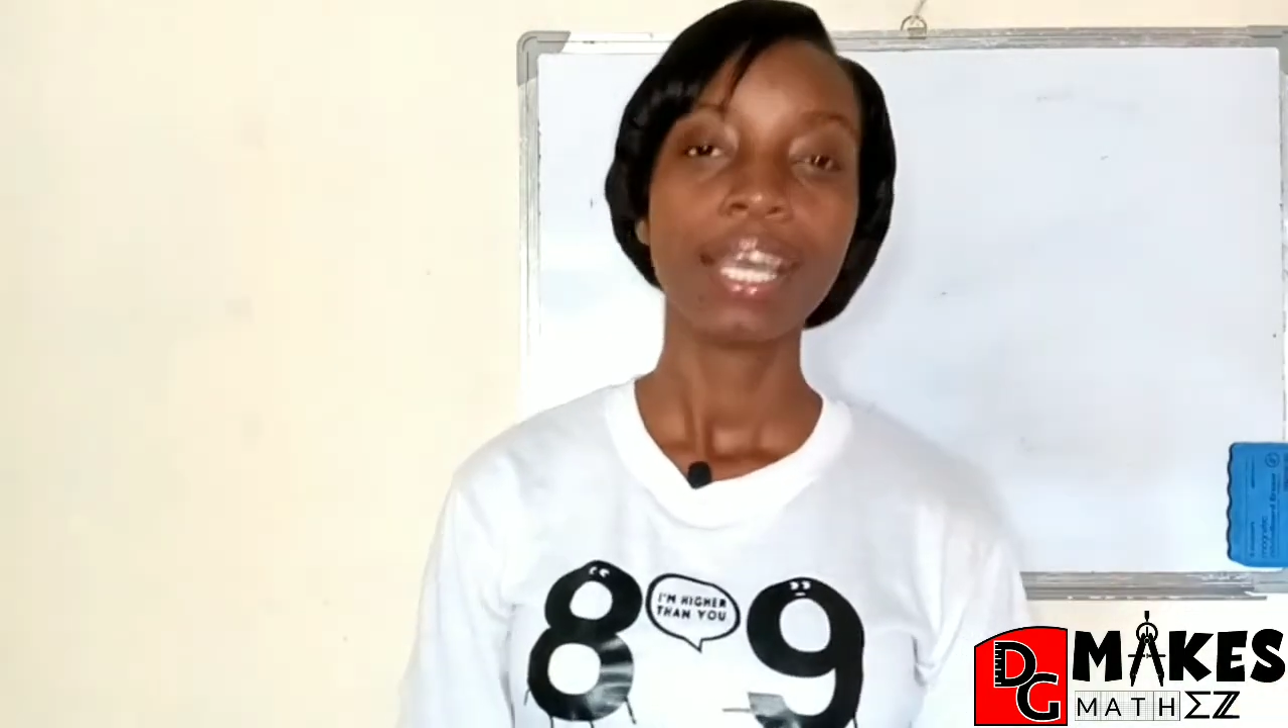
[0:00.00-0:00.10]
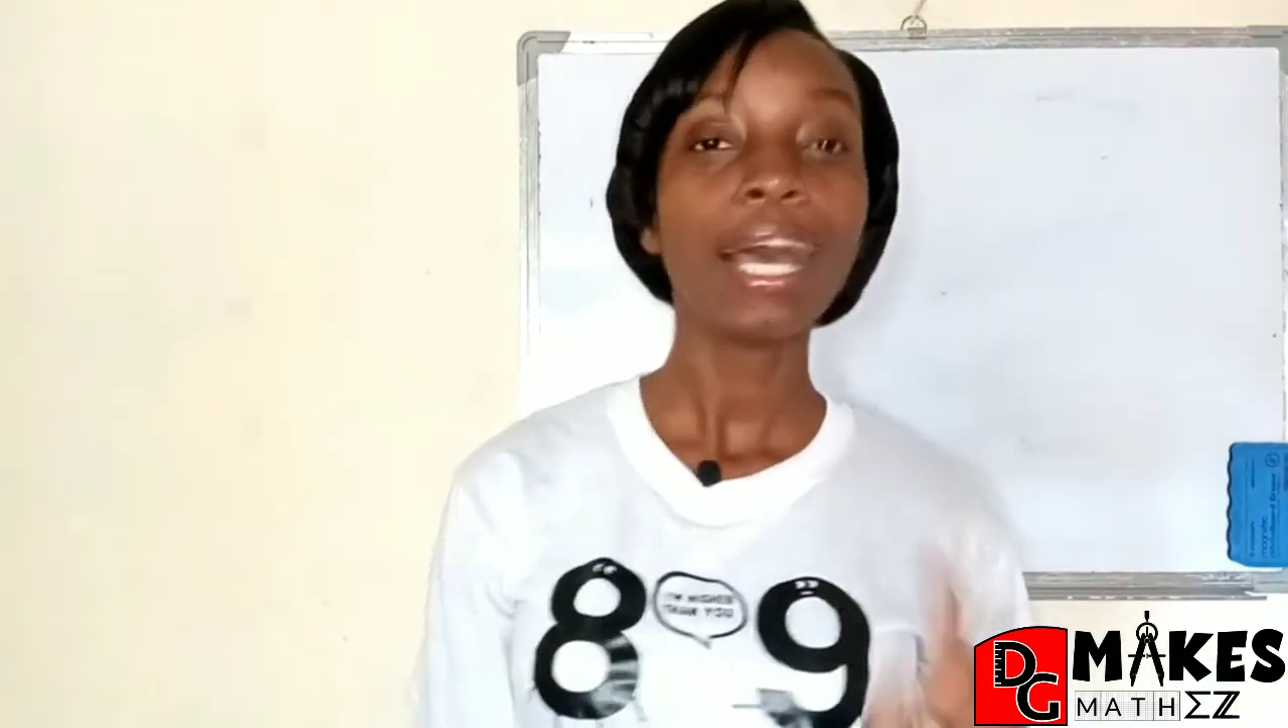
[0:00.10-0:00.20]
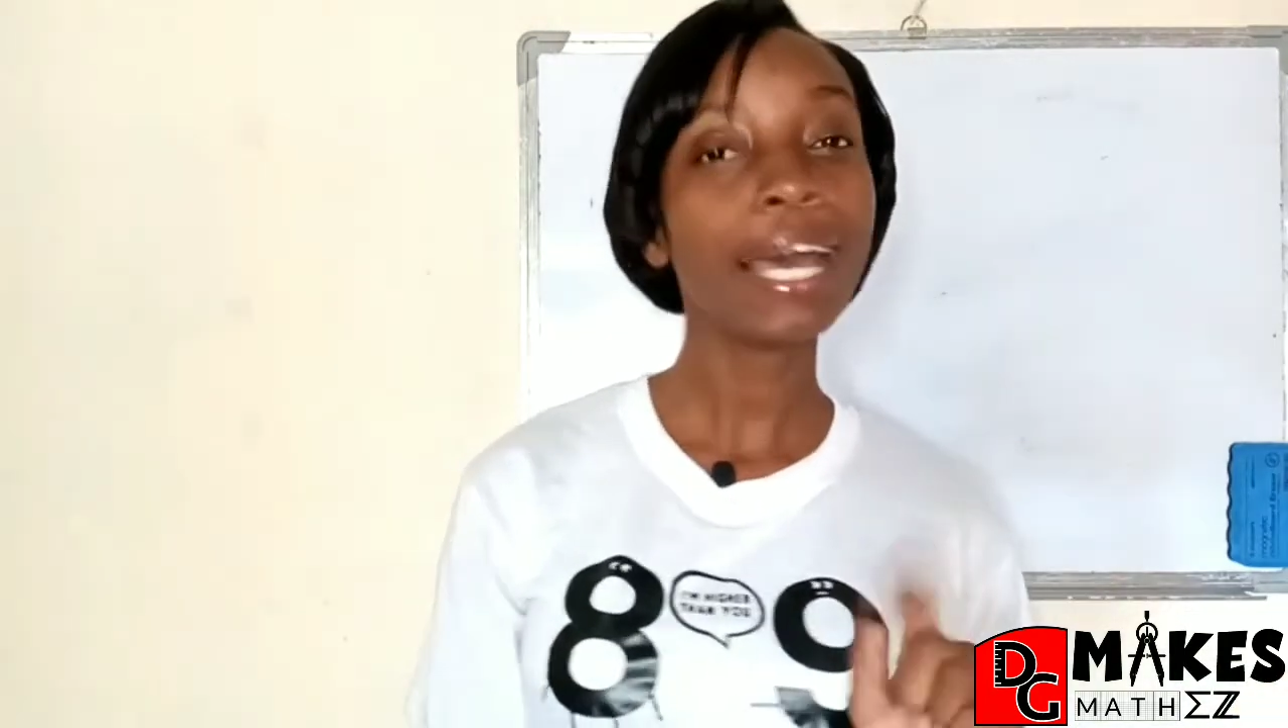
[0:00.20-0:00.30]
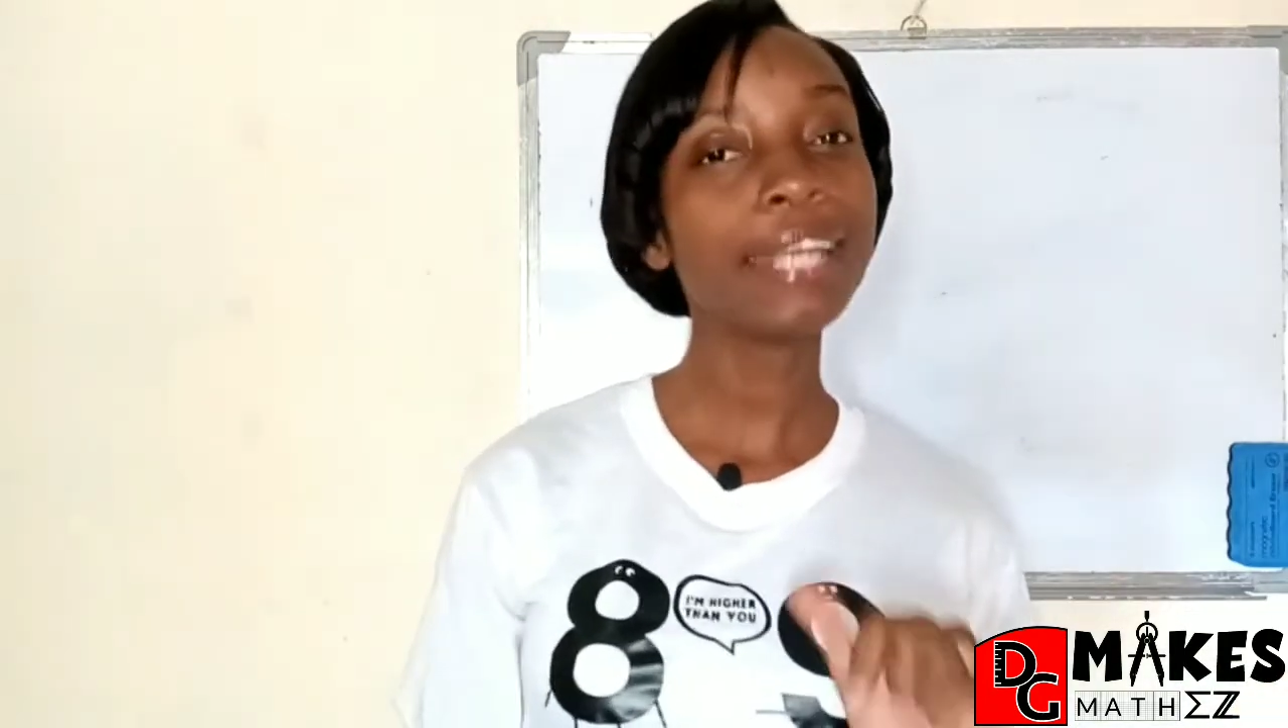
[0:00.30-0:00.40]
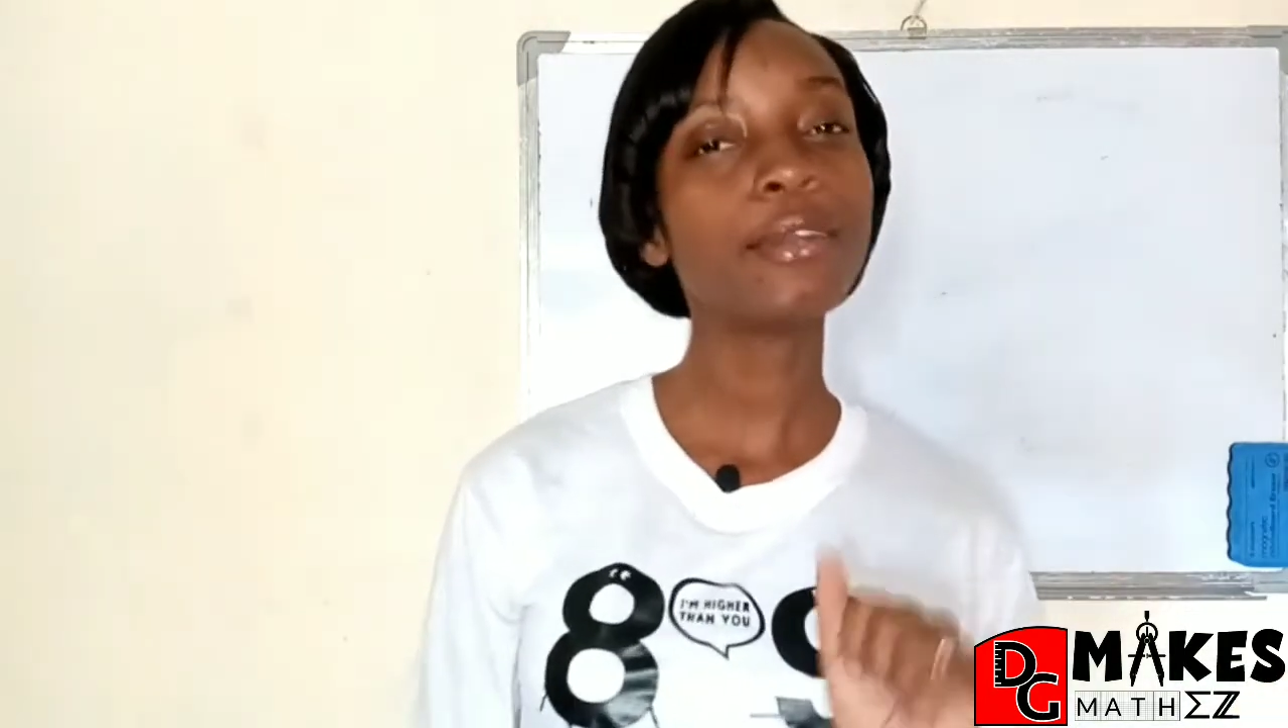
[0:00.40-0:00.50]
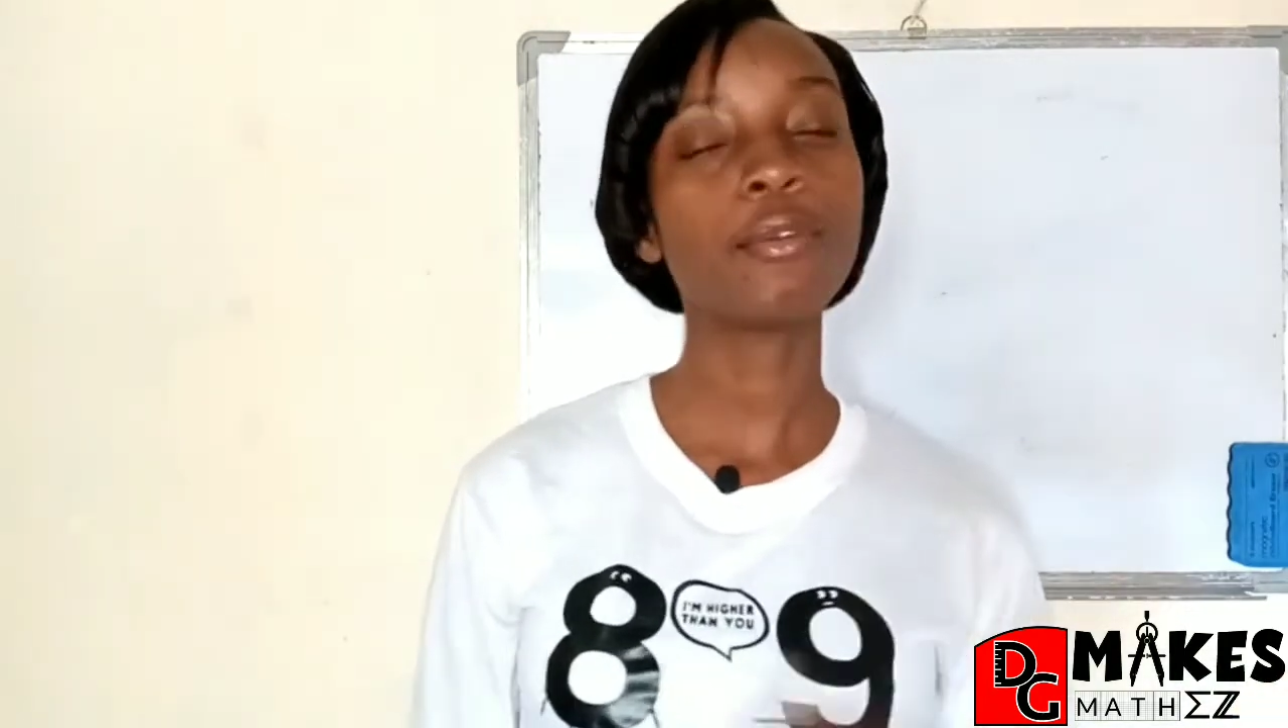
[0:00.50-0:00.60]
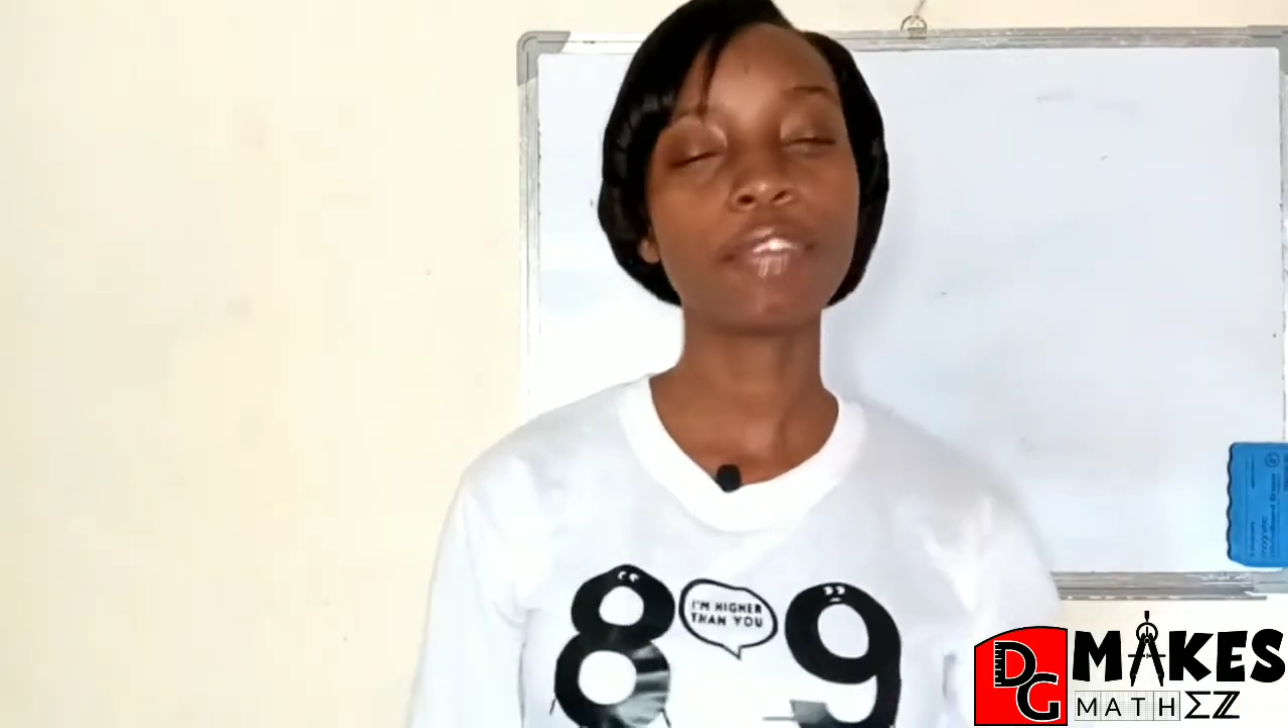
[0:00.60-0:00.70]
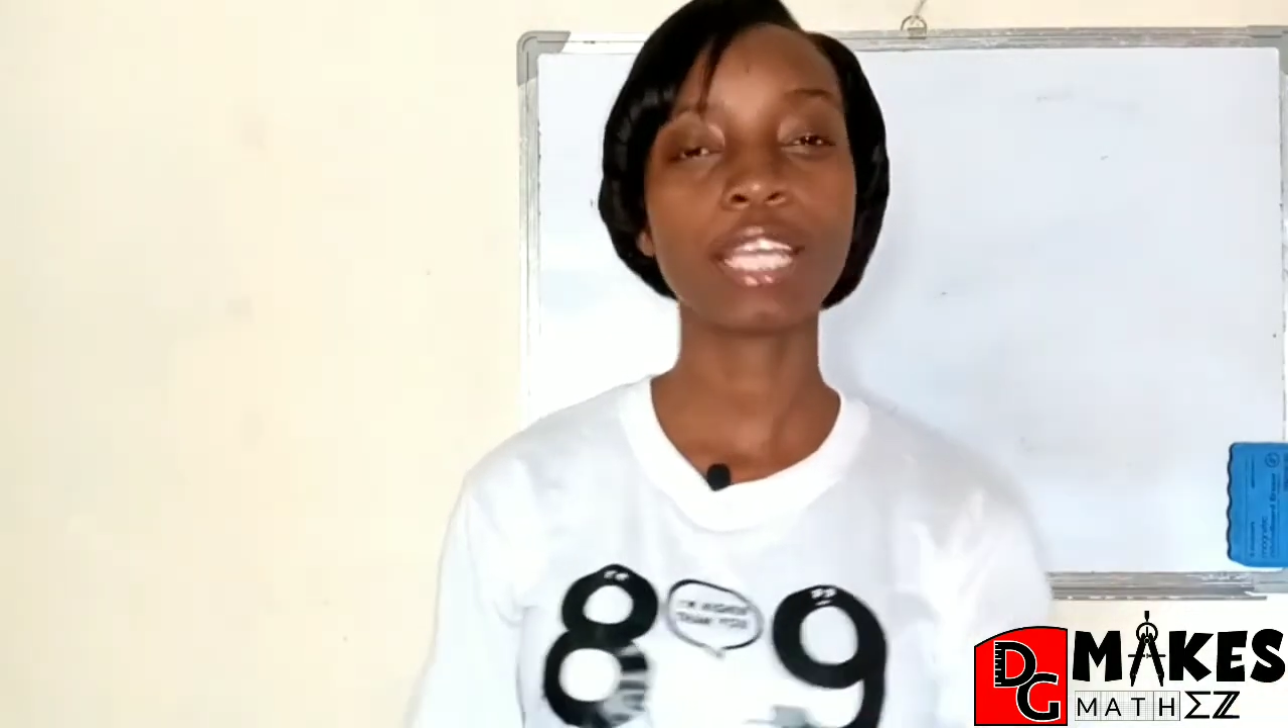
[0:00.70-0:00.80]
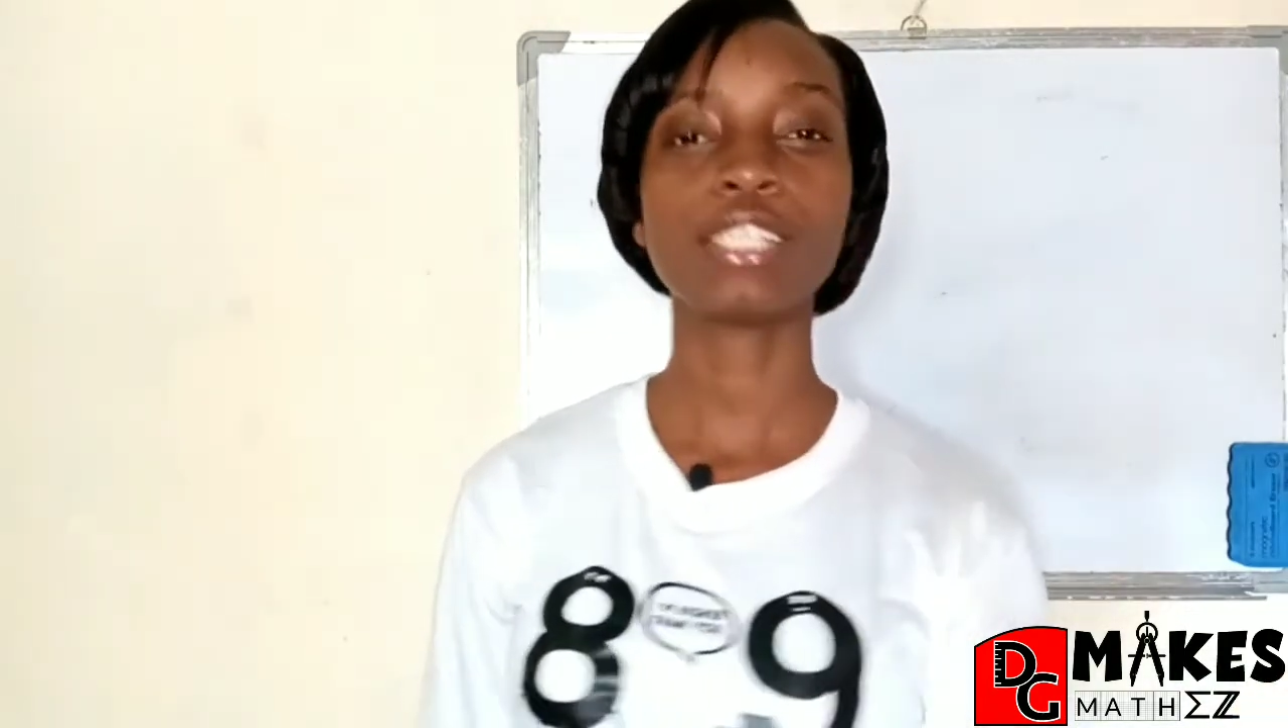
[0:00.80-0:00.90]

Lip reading: and don't forget